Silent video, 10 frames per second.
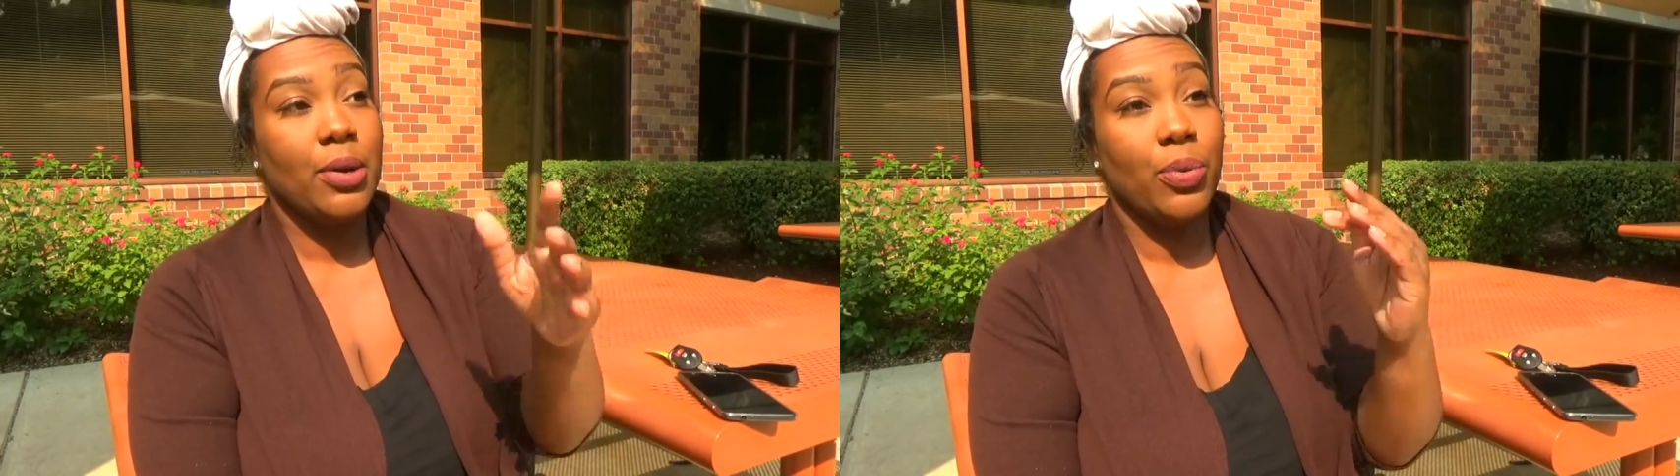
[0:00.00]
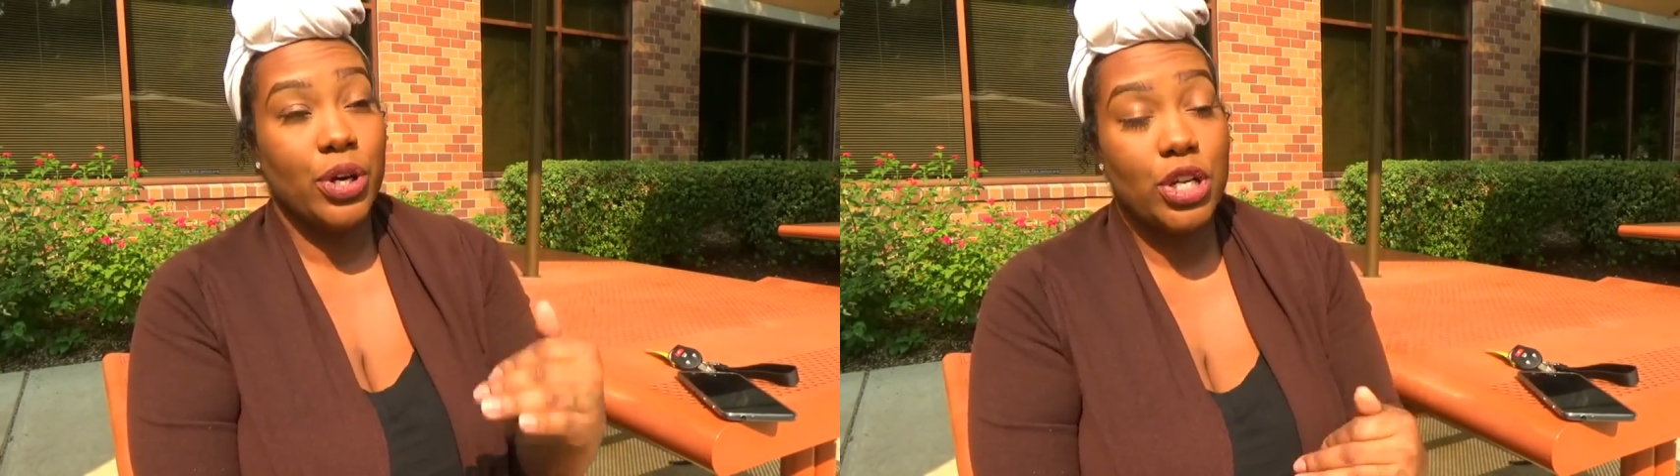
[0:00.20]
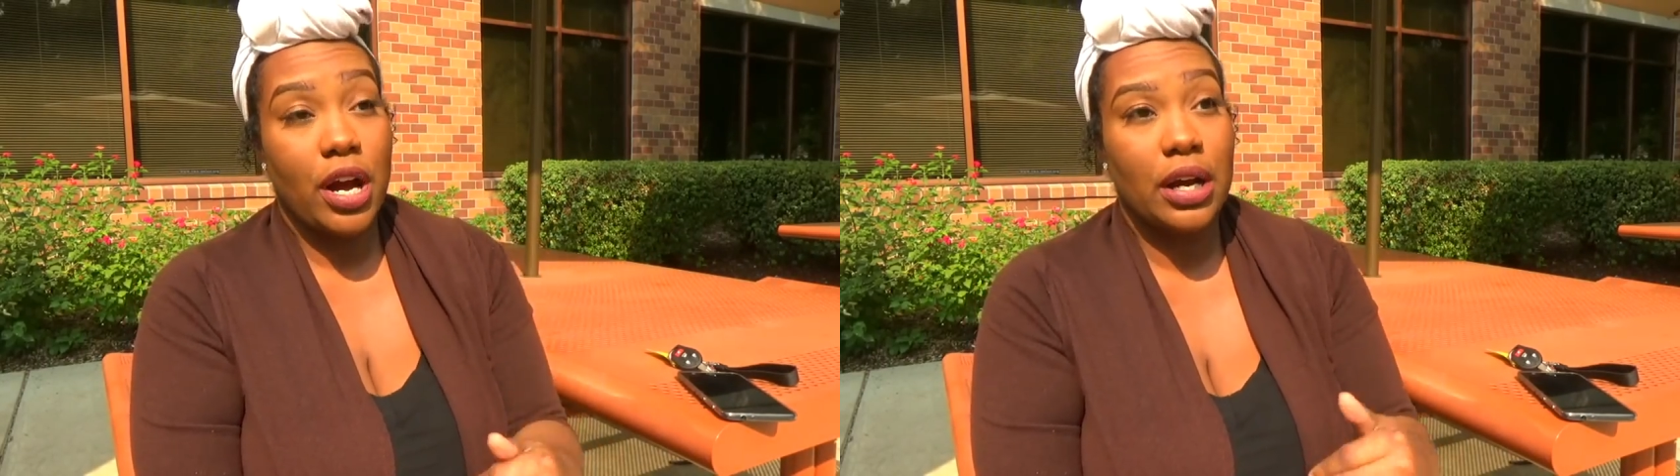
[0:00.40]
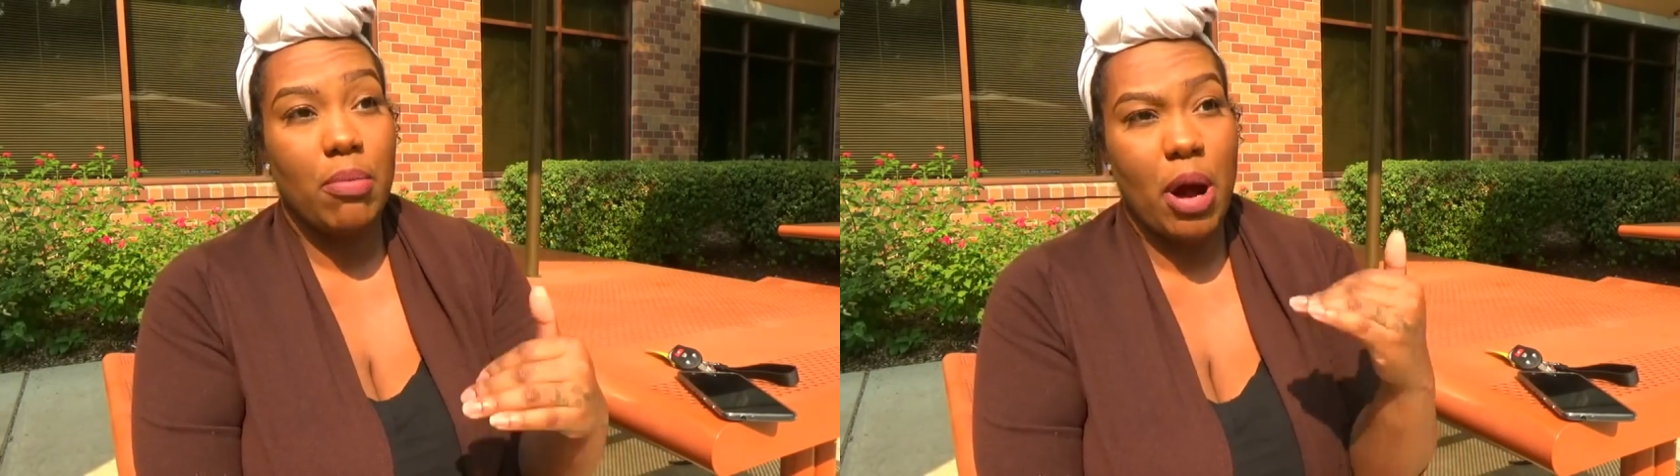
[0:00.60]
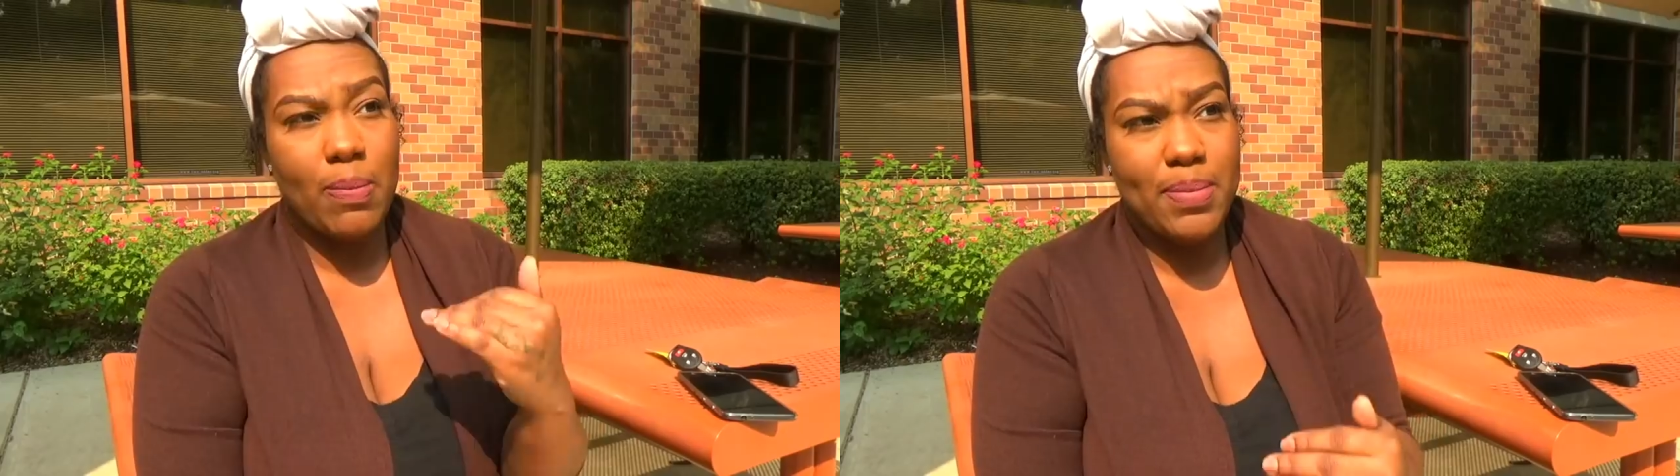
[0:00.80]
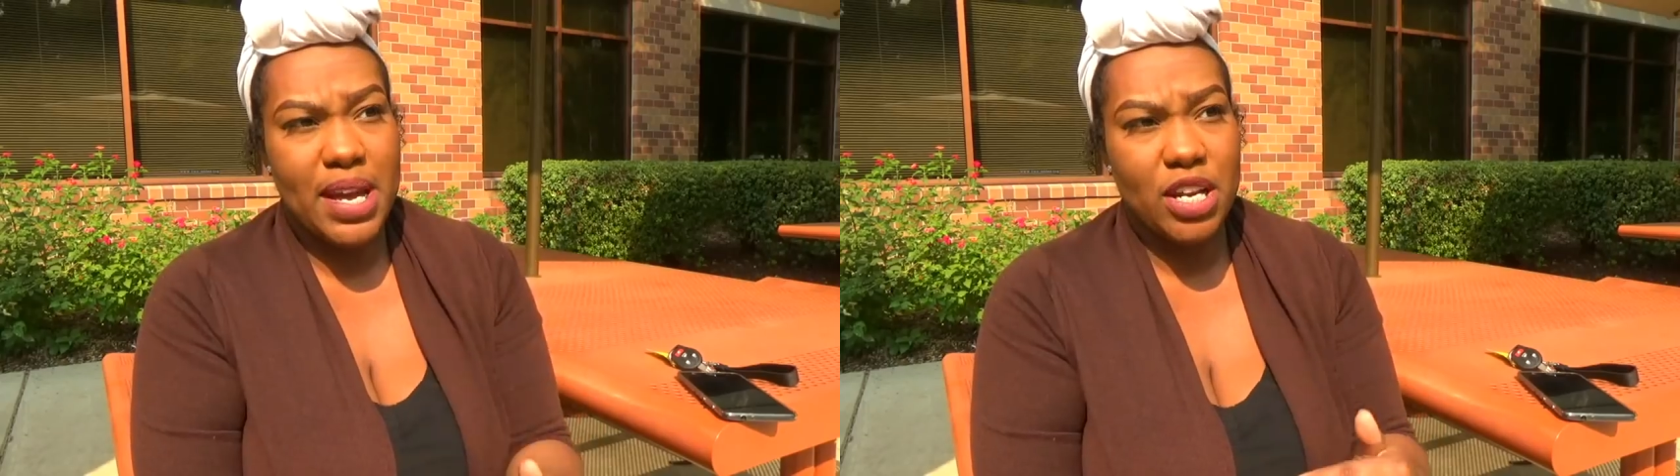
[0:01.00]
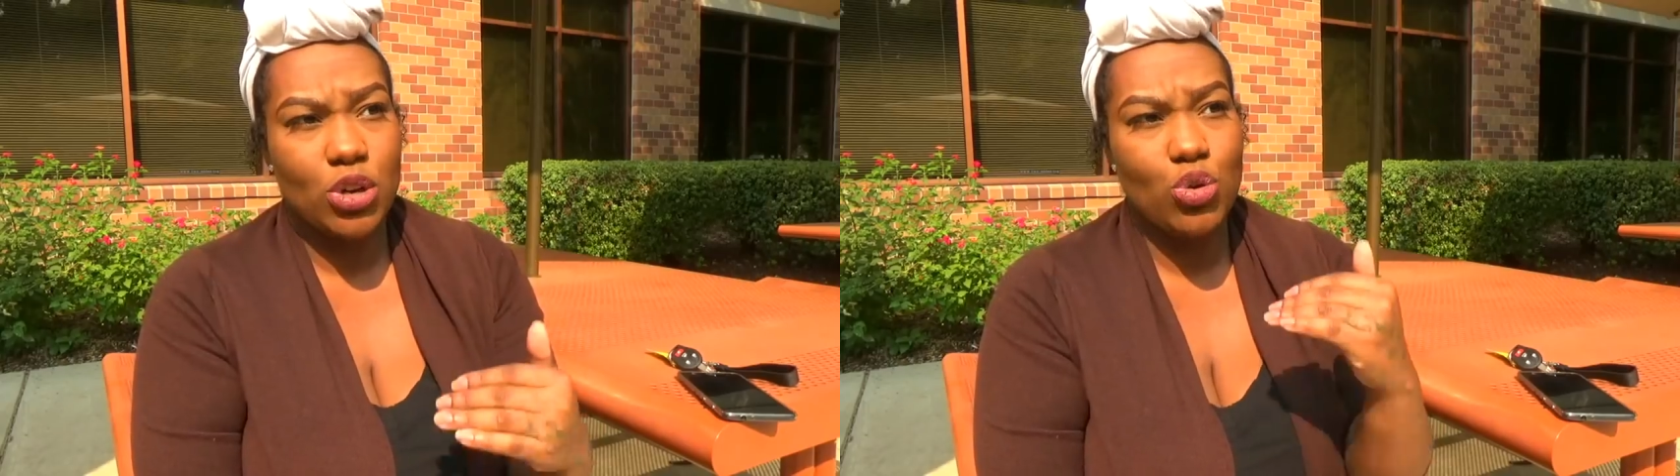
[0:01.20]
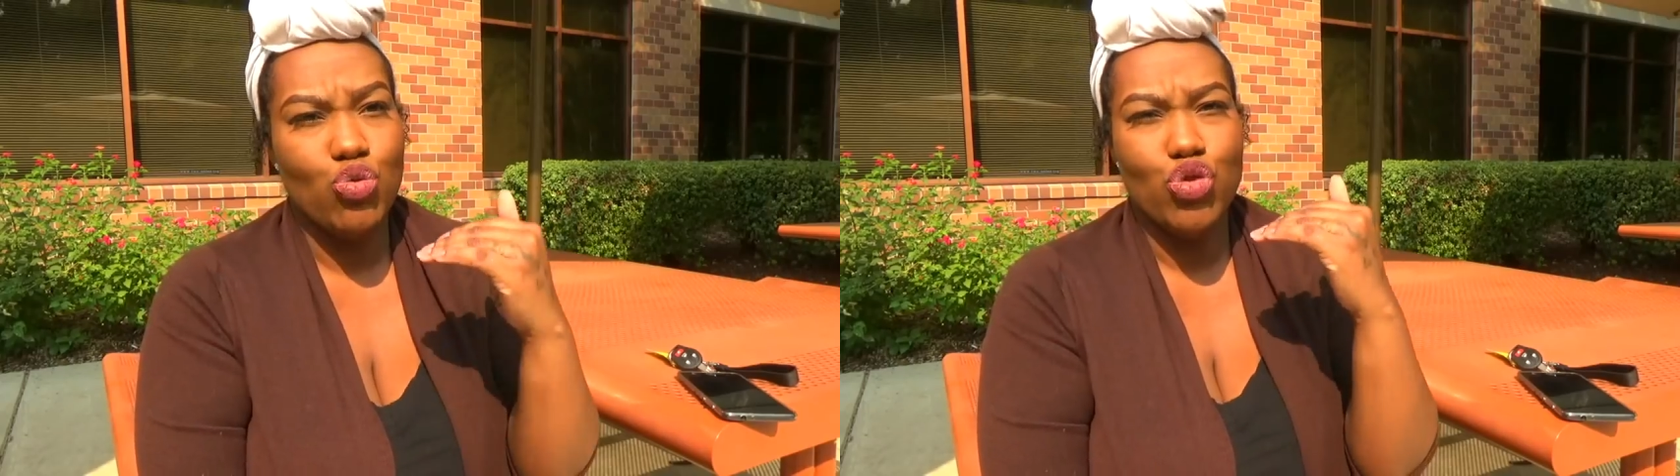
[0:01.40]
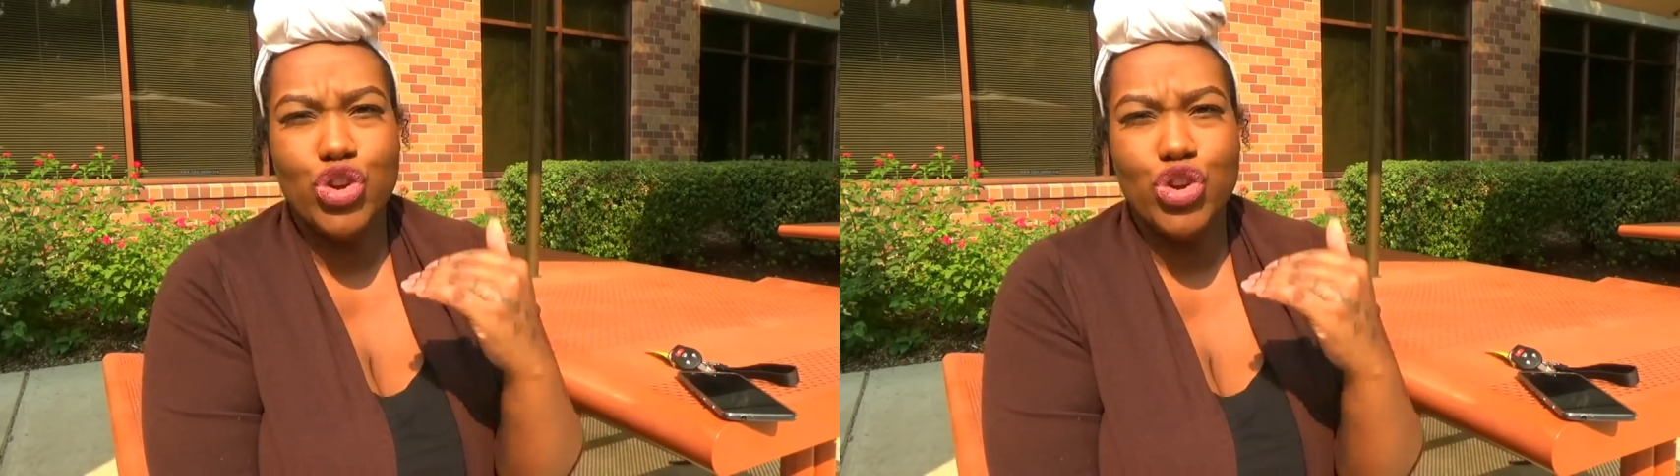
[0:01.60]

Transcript: We're talking about men who